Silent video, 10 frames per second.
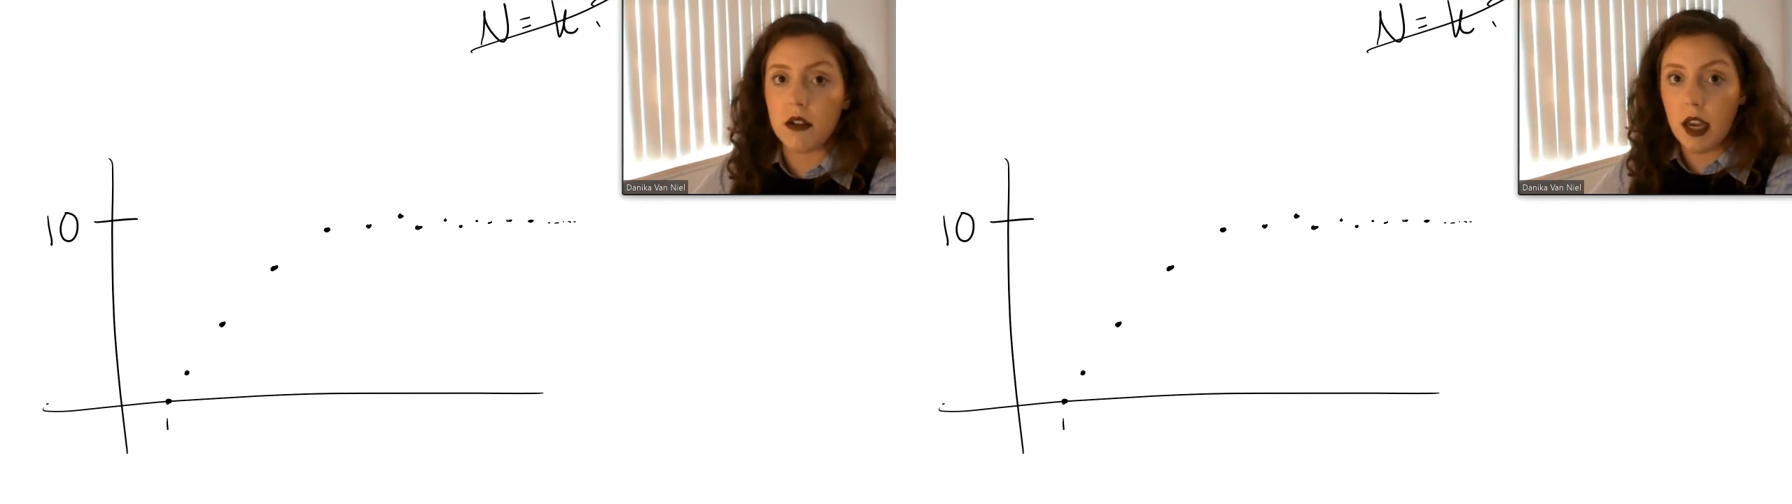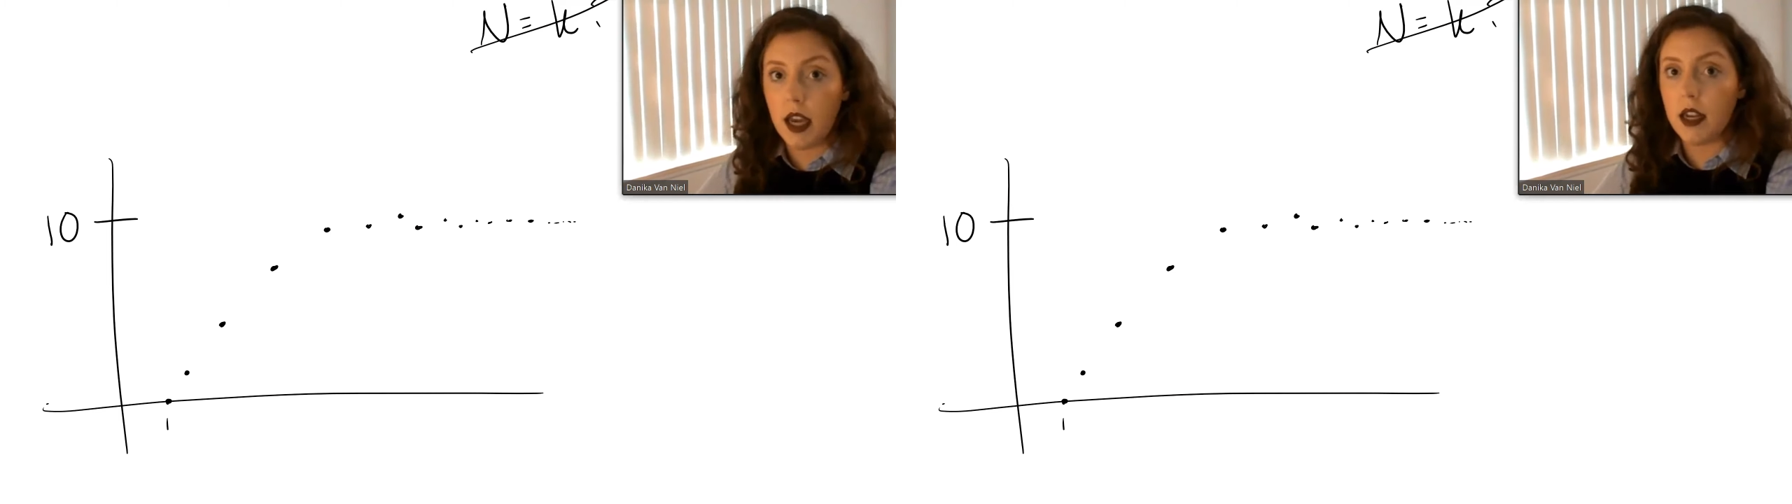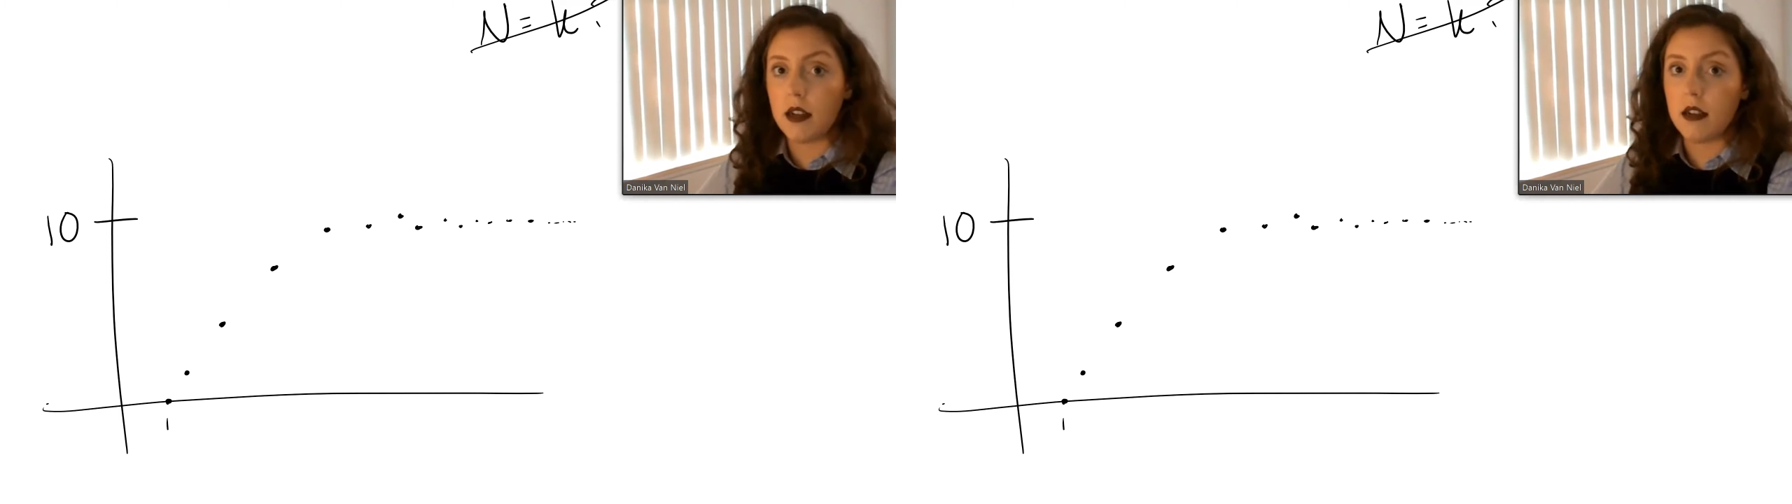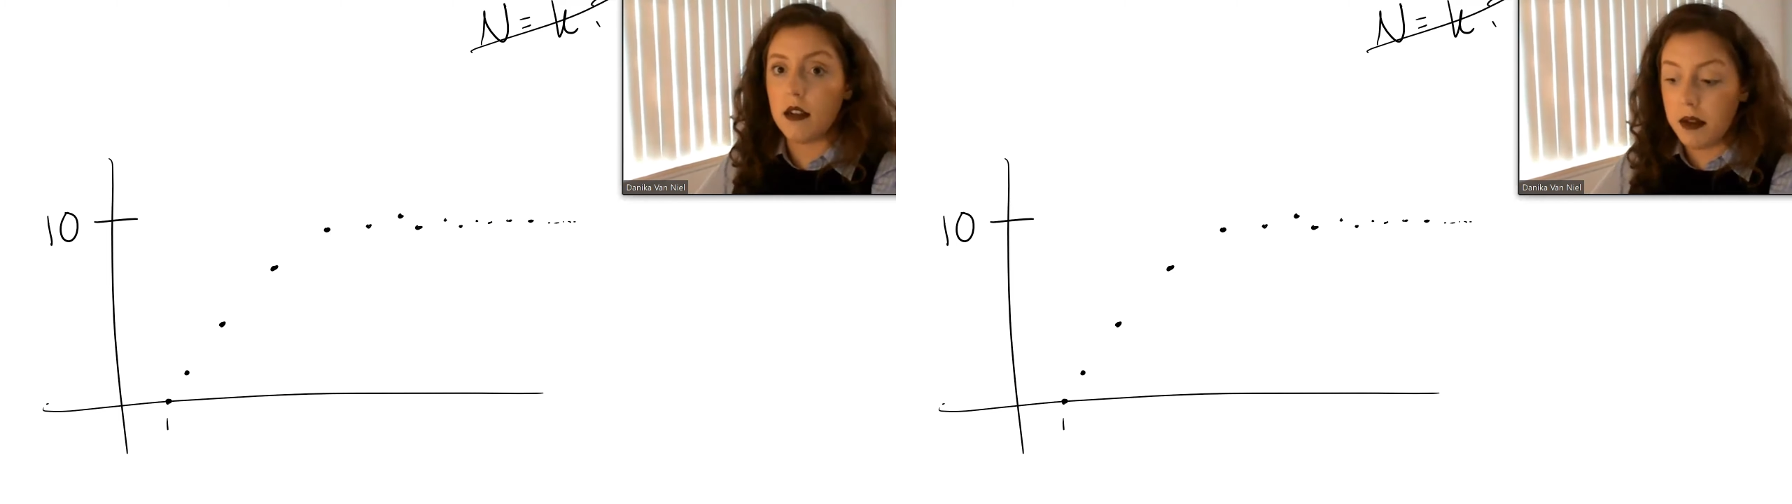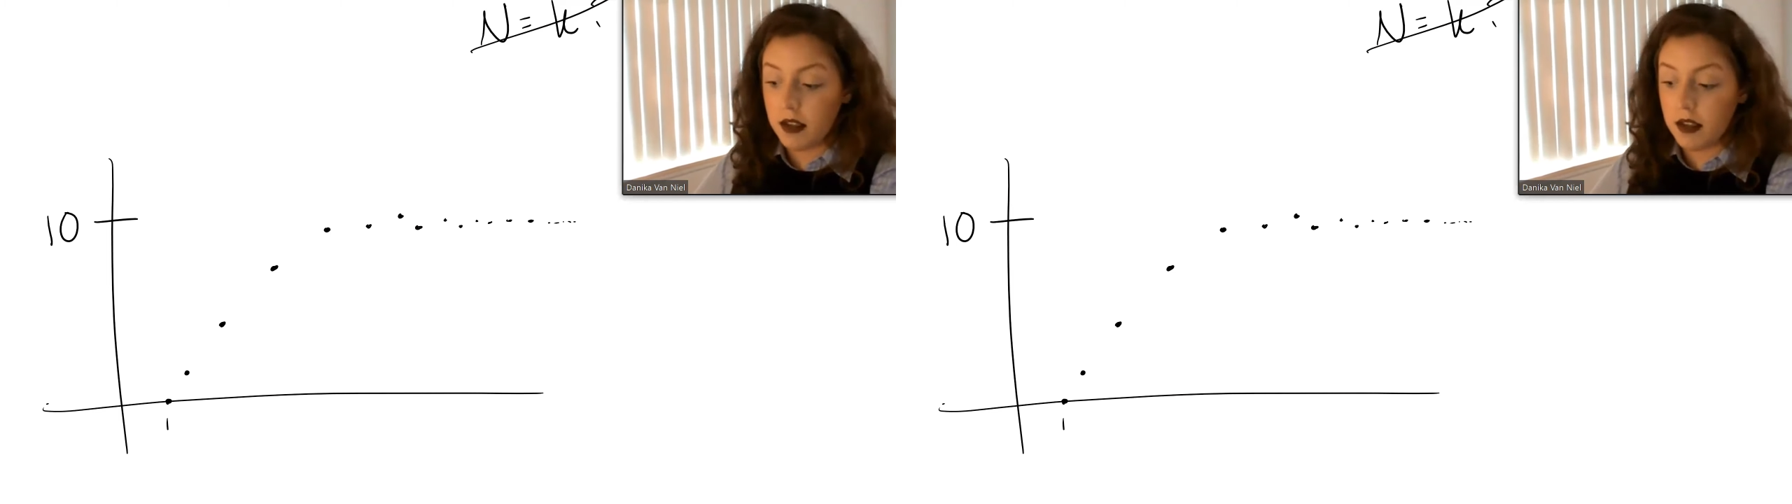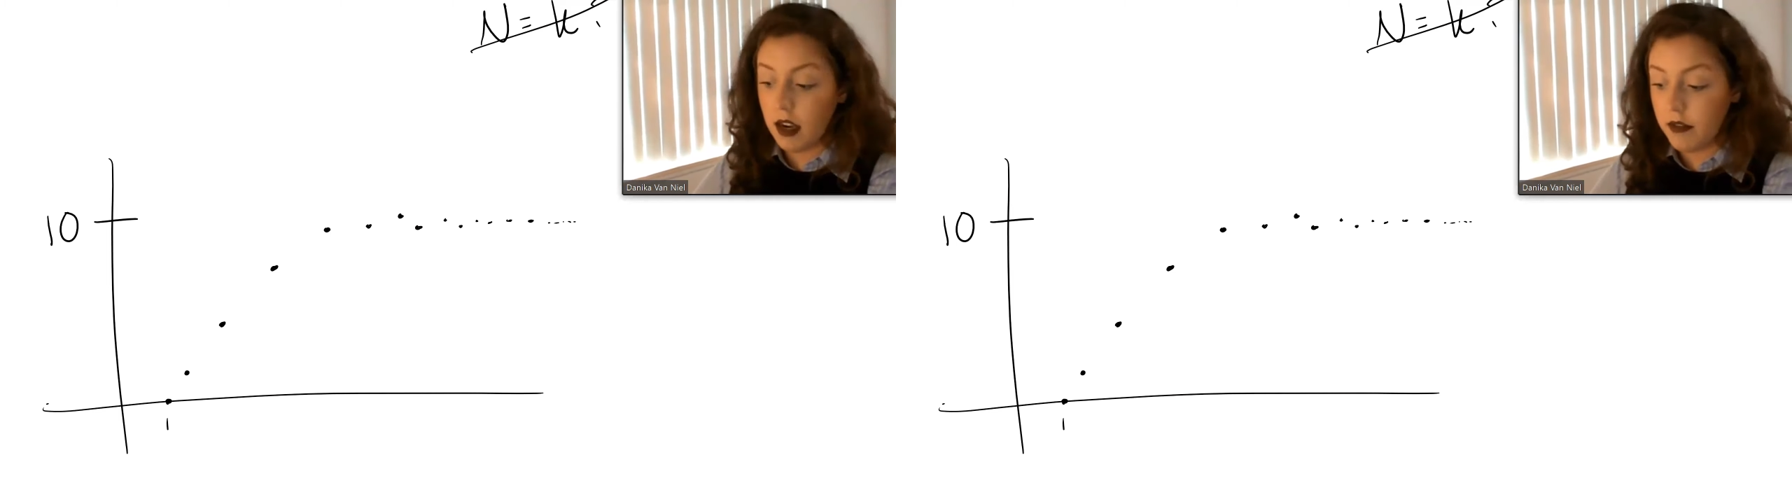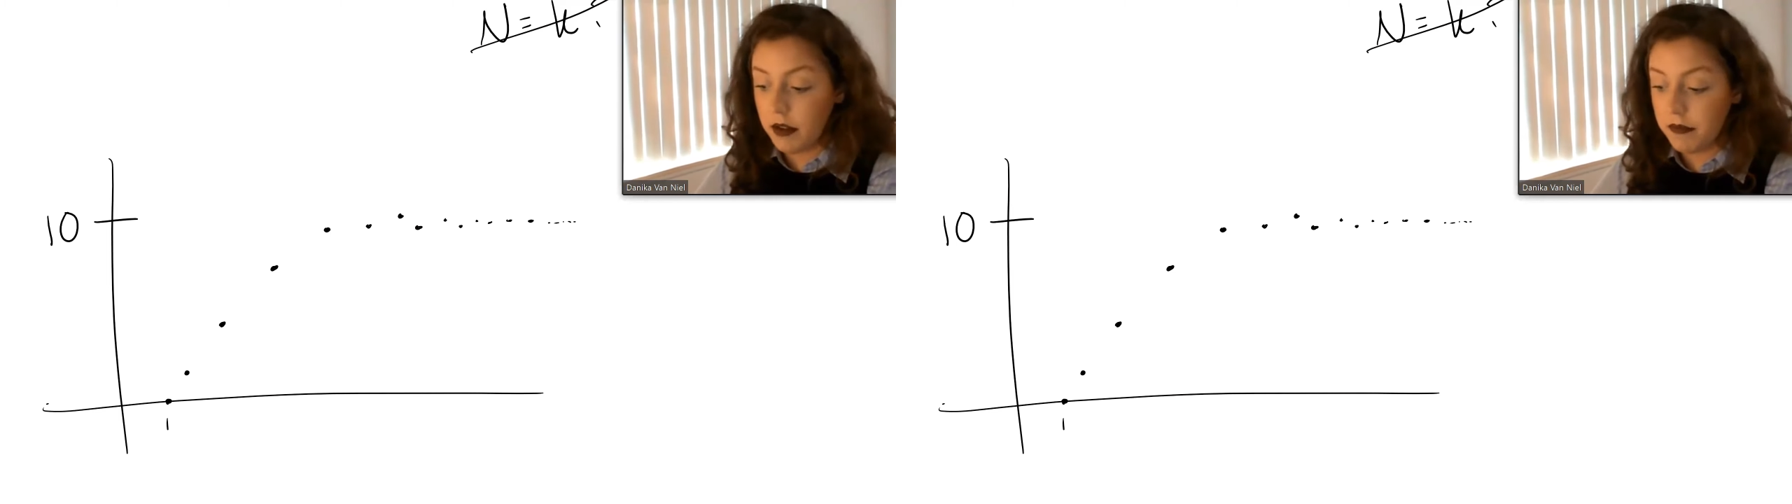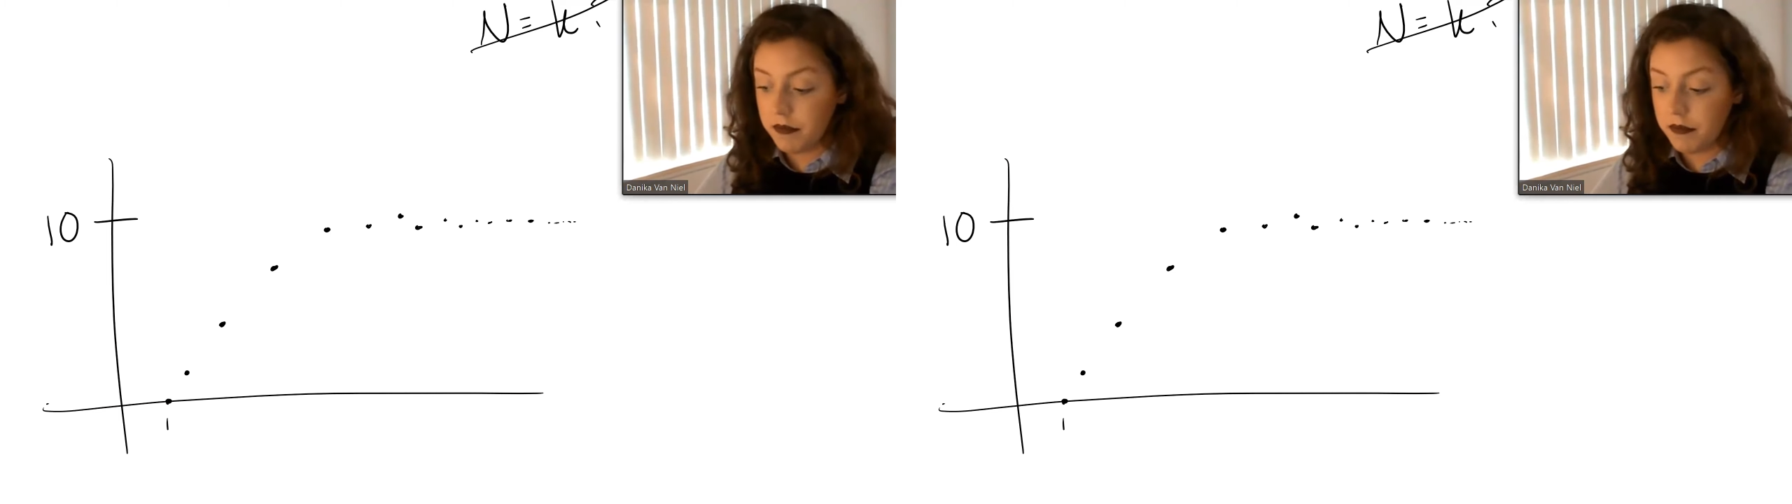to n to be inside of it.